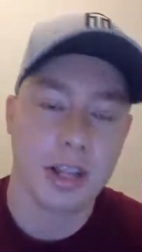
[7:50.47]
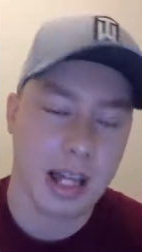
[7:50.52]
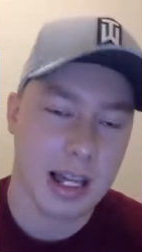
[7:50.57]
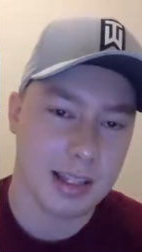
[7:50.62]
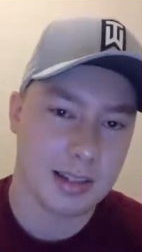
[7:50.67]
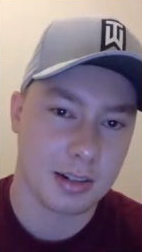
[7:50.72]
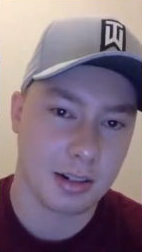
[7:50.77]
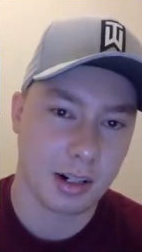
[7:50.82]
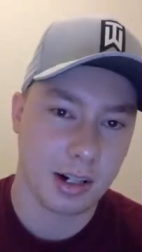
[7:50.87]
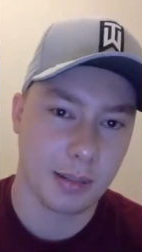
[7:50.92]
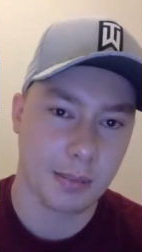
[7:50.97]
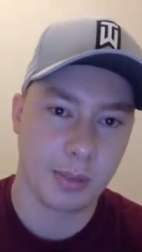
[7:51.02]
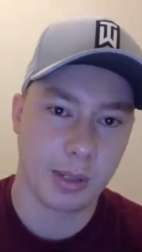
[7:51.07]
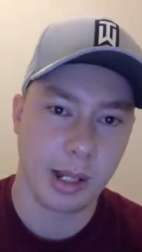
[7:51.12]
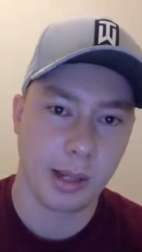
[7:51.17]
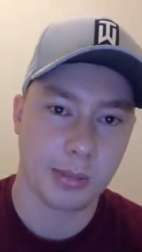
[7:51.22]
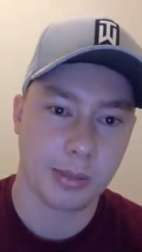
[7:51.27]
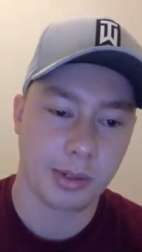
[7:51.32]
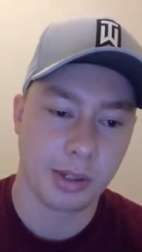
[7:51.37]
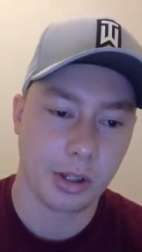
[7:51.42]
That's crept
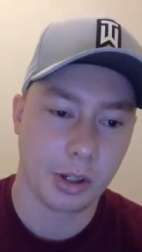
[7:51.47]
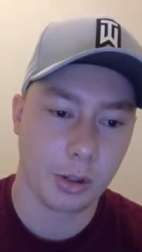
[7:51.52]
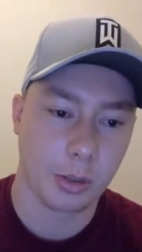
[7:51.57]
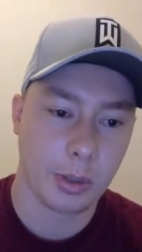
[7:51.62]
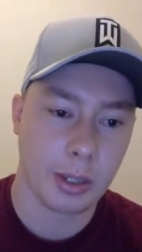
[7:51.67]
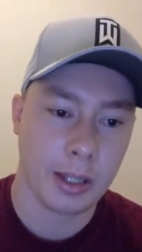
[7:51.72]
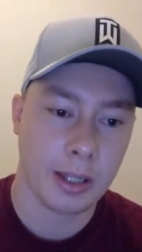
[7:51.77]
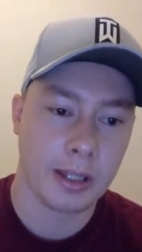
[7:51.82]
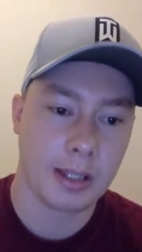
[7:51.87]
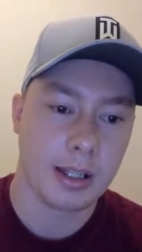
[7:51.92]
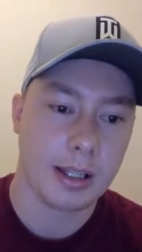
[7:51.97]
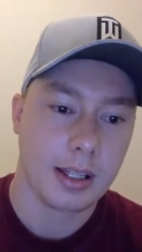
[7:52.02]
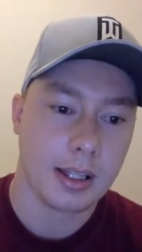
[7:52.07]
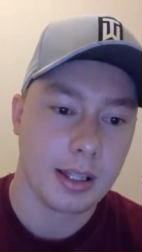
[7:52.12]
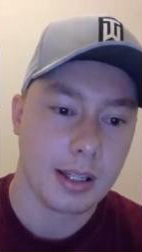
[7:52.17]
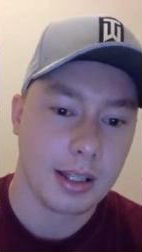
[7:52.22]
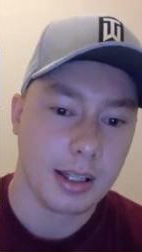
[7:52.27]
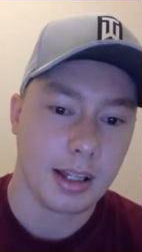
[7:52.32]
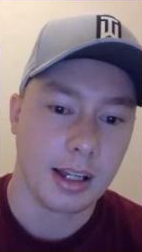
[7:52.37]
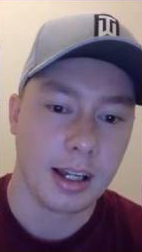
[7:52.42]
up a little bit.
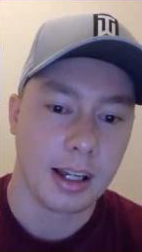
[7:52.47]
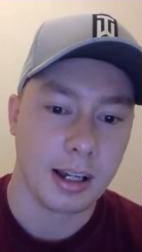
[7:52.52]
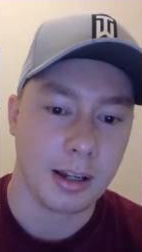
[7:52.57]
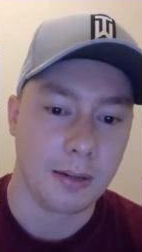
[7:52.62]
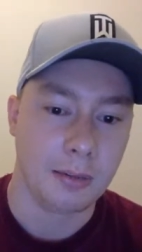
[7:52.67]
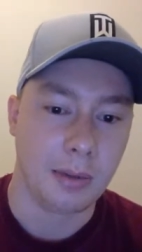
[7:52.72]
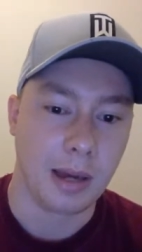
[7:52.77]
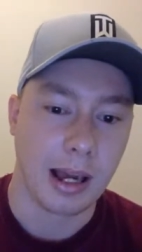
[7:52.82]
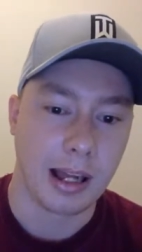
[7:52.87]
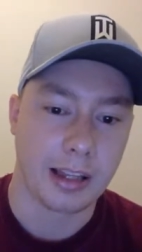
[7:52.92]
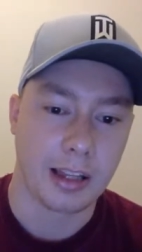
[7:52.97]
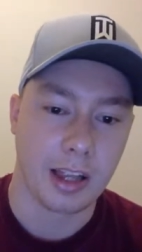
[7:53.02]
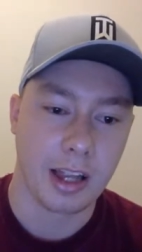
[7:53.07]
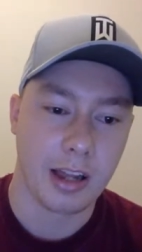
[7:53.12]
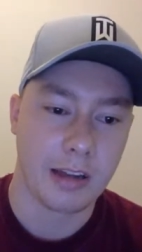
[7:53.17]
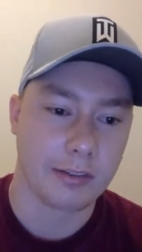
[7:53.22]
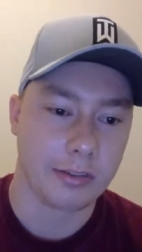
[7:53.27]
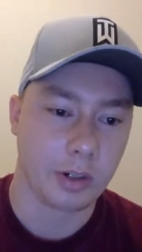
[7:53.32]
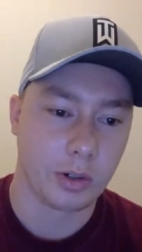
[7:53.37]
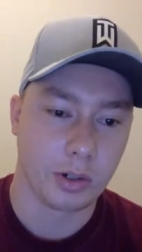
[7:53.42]
I
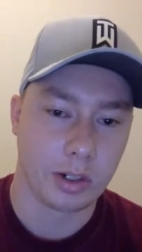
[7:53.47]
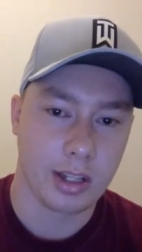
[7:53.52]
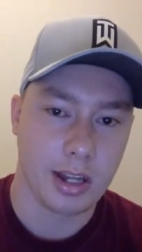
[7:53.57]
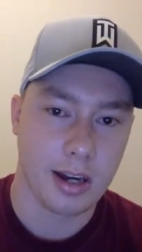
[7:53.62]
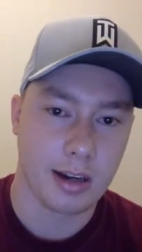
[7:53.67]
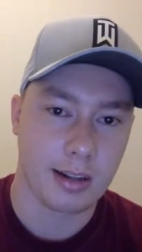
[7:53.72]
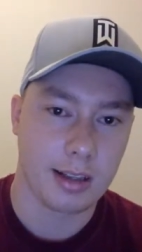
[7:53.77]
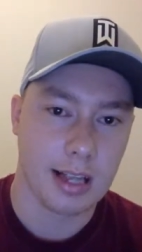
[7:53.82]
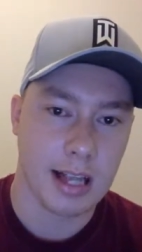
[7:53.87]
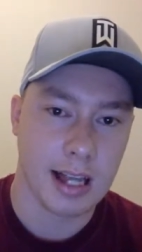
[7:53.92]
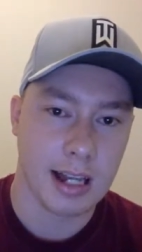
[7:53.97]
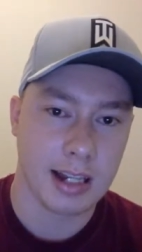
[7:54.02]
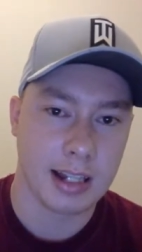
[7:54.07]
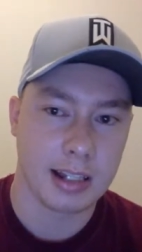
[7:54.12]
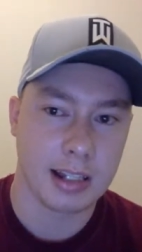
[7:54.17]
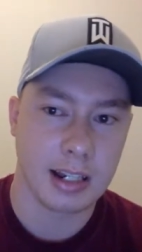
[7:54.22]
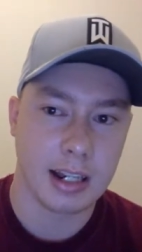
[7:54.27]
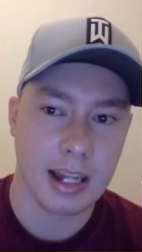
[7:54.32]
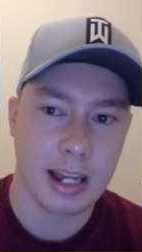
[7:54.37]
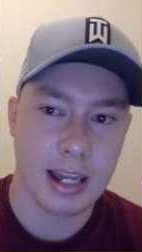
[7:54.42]
love North
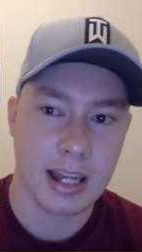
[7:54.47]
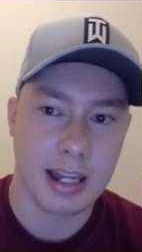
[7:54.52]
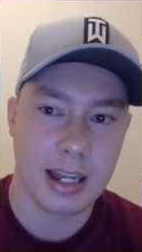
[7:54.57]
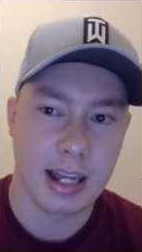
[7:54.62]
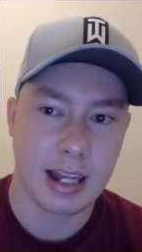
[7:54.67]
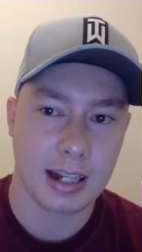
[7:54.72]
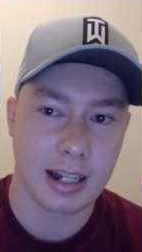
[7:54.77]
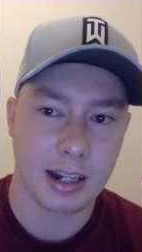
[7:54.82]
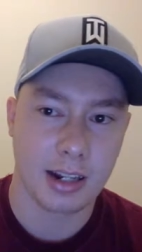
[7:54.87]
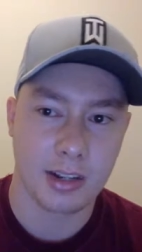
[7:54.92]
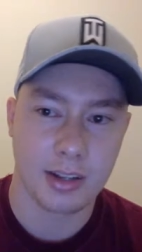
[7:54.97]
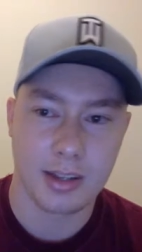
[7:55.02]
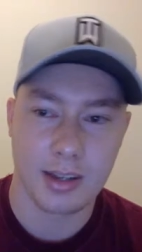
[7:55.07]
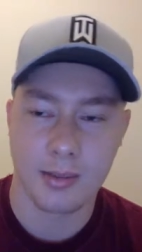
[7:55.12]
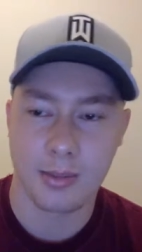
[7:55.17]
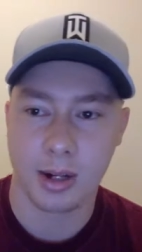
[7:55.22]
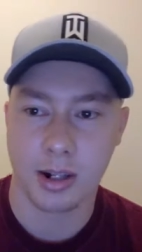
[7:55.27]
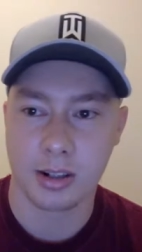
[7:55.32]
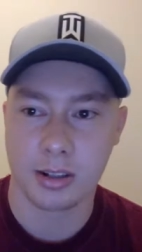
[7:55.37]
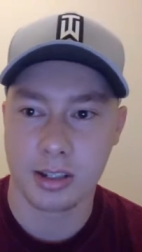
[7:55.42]
Carolina today. I got on
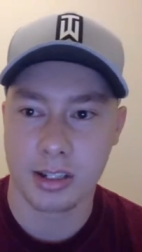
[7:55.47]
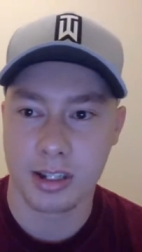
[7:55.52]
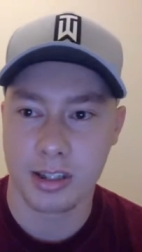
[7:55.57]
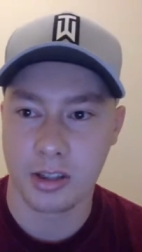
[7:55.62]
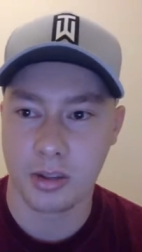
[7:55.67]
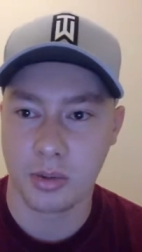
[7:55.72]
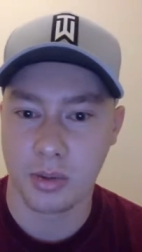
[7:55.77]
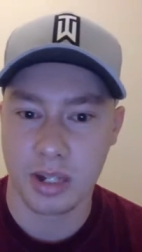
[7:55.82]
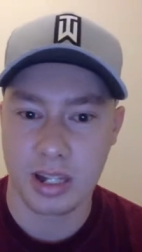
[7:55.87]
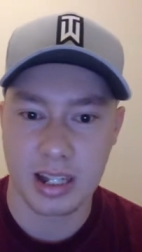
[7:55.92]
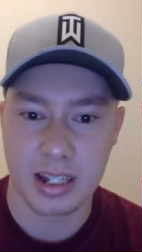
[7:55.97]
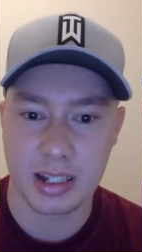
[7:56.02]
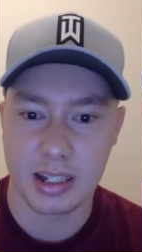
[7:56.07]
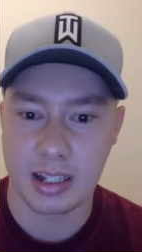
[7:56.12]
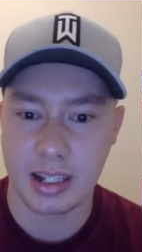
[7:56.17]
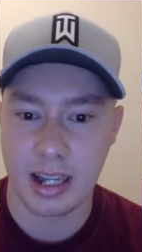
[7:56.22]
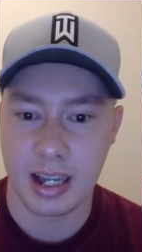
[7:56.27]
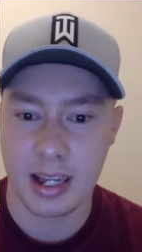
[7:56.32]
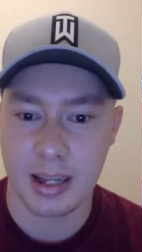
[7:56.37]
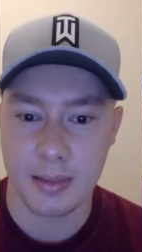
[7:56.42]
them early in the week
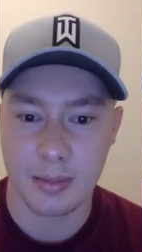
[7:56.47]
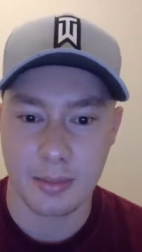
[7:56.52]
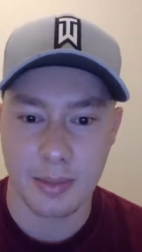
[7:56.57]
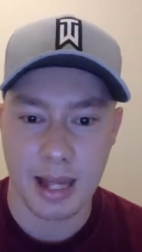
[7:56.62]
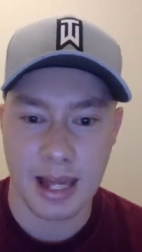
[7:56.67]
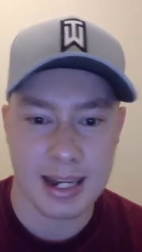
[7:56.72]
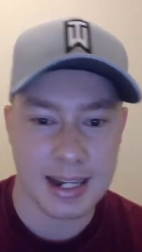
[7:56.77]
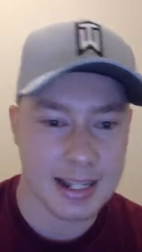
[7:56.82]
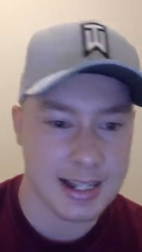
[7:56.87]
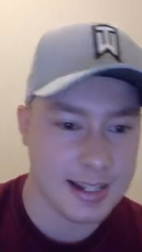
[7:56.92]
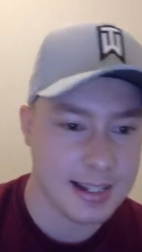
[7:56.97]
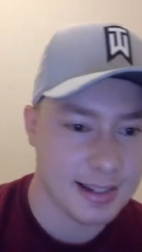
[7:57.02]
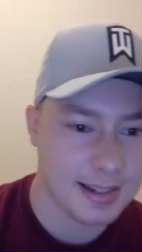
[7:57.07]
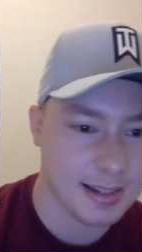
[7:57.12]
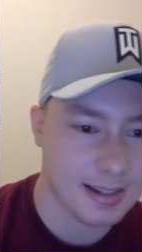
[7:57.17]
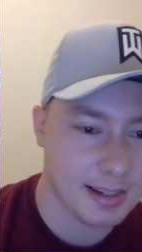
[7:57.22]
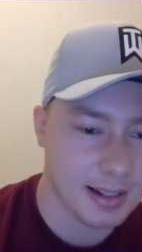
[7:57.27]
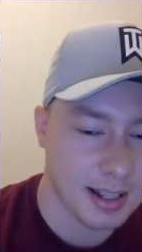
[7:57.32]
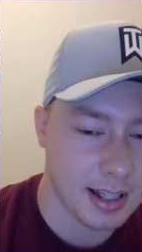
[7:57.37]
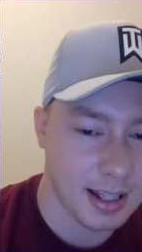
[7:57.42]
at
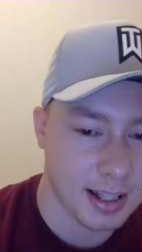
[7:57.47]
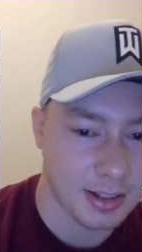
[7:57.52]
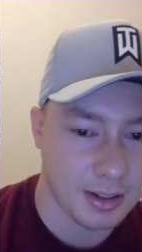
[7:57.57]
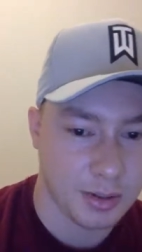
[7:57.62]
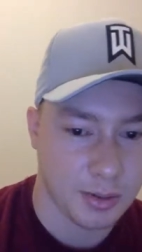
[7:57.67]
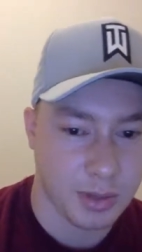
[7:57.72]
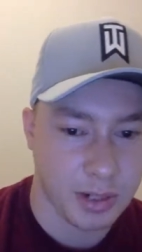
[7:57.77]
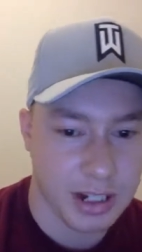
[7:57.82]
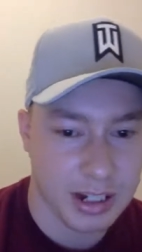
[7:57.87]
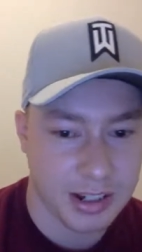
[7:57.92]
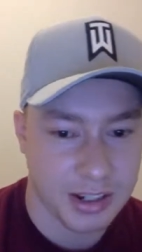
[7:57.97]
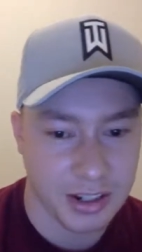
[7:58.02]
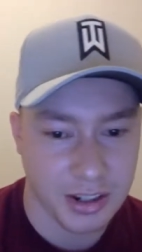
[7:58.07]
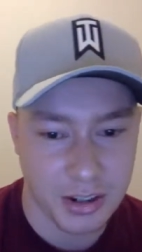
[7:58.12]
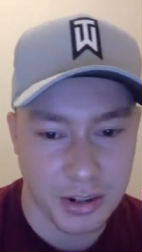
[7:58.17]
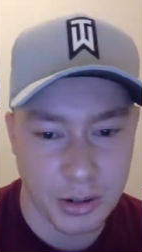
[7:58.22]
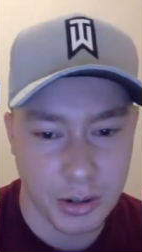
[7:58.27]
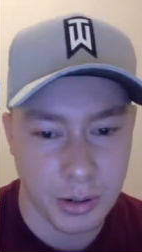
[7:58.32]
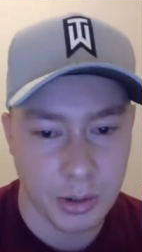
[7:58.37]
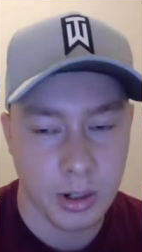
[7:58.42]
minus
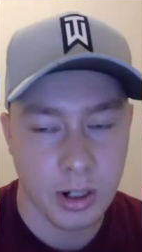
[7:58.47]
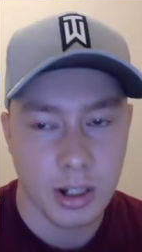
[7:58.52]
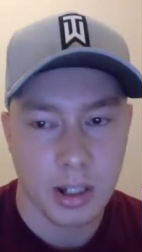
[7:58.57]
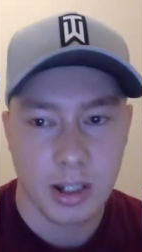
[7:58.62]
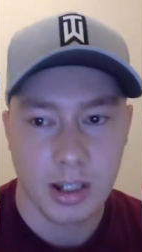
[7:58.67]
22.